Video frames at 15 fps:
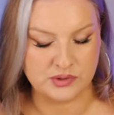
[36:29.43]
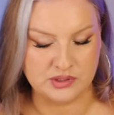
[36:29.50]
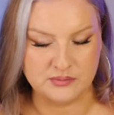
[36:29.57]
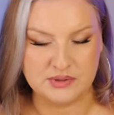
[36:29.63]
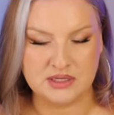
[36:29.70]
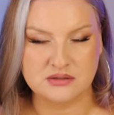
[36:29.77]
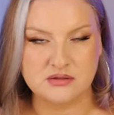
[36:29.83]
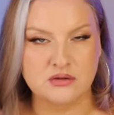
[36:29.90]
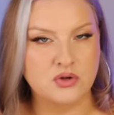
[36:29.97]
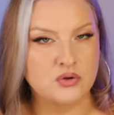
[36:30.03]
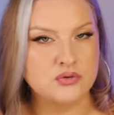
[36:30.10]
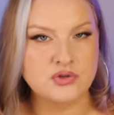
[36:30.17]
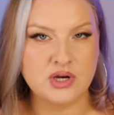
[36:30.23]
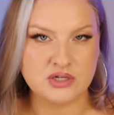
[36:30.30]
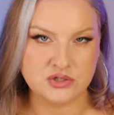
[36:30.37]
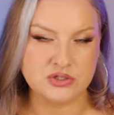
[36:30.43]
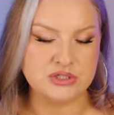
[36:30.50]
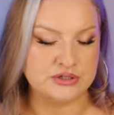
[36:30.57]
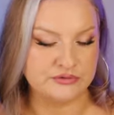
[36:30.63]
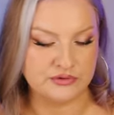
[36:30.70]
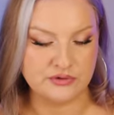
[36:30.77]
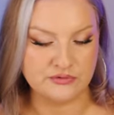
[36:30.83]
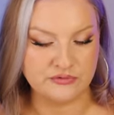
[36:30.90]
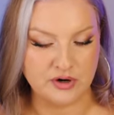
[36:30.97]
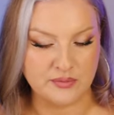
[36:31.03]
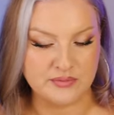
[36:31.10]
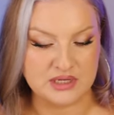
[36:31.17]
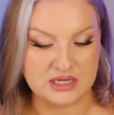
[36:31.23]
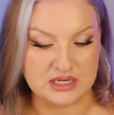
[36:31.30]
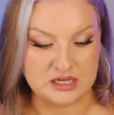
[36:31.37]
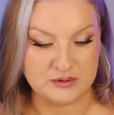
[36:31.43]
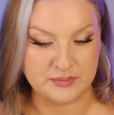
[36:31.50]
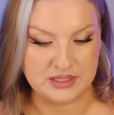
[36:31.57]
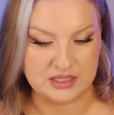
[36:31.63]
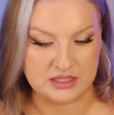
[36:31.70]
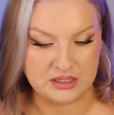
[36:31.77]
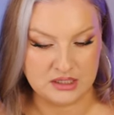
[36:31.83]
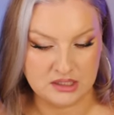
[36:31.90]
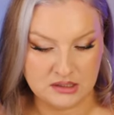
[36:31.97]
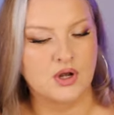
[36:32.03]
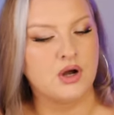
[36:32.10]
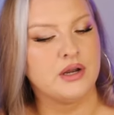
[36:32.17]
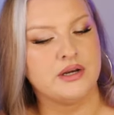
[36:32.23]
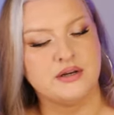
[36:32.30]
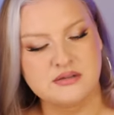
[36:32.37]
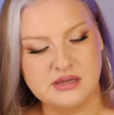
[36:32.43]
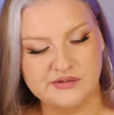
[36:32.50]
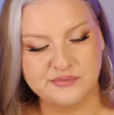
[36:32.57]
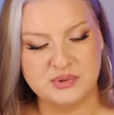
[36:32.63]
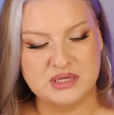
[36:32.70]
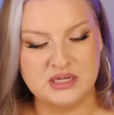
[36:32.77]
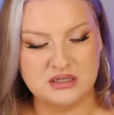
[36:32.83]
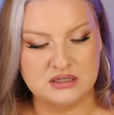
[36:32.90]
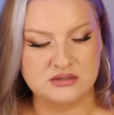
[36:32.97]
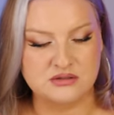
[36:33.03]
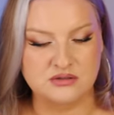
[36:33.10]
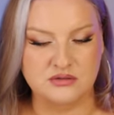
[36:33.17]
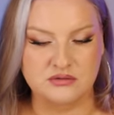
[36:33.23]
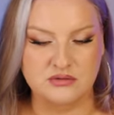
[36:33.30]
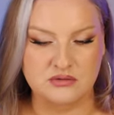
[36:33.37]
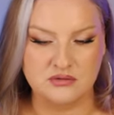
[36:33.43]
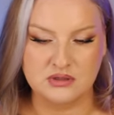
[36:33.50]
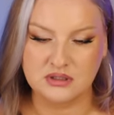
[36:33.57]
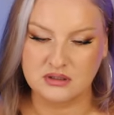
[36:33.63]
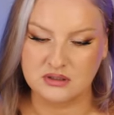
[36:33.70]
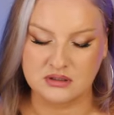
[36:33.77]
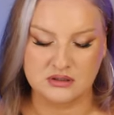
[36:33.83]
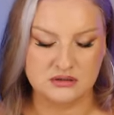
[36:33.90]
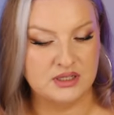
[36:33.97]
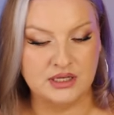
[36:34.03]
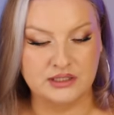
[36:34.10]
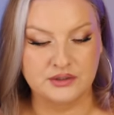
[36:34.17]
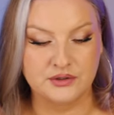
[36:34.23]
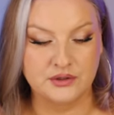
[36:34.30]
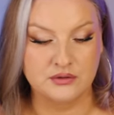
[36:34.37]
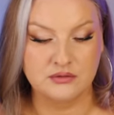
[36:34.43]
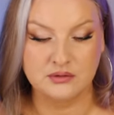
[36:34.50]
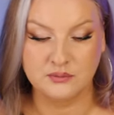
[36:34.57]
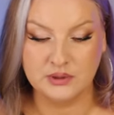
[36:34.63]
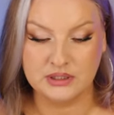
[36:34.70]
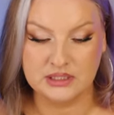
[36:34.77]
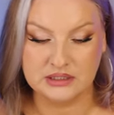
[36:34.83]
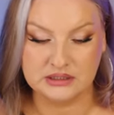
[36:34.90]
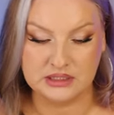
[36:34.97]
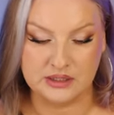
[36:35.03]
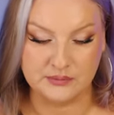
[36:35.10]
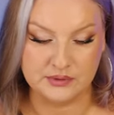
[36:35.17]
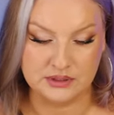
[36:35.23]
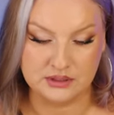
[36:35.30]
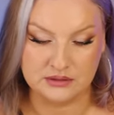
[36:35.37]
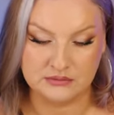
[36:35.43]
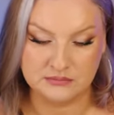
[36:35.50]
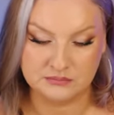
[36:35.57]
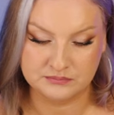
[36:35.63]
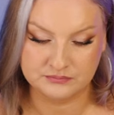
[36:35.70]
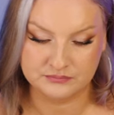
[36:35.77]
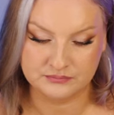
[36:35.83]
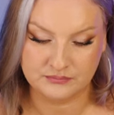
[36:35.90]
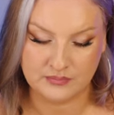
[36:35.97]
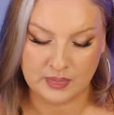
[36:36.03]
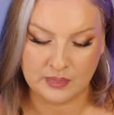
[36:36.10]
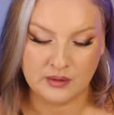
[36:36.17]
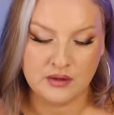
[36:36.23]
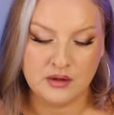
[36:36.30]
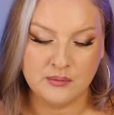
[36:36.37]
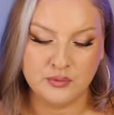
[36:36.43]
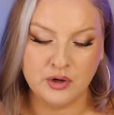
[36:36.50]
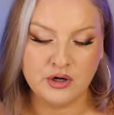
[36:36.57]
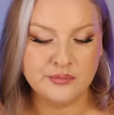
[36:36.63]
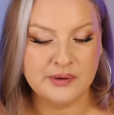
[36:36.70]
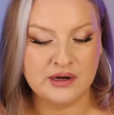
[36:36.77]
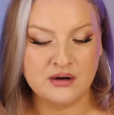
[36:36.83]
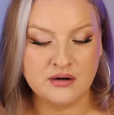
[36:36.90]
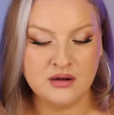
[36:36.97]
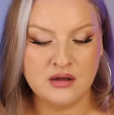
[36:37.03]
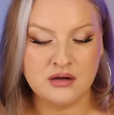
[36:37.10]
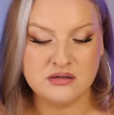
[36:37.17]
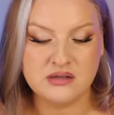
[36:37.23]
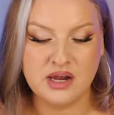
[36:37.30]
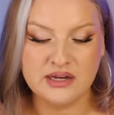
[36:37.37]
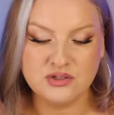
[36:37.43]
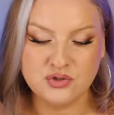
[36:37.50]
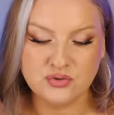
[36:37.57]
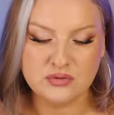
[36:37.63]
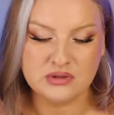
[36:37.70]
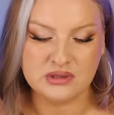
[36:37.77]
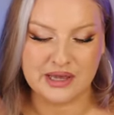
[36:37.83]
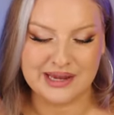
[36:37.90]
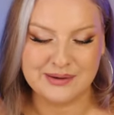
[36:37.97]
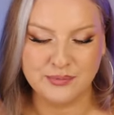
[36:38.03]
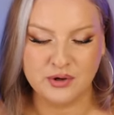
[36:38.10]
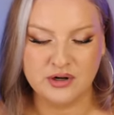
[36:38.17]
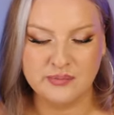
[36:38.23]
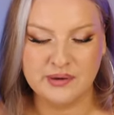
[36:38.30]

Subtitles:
one because the notes are actually different from the EDP. God, I just have peonies still though. Ugh. Yeah, I don't know. I wouldn't get that one. Prada Paradox. I do like Prada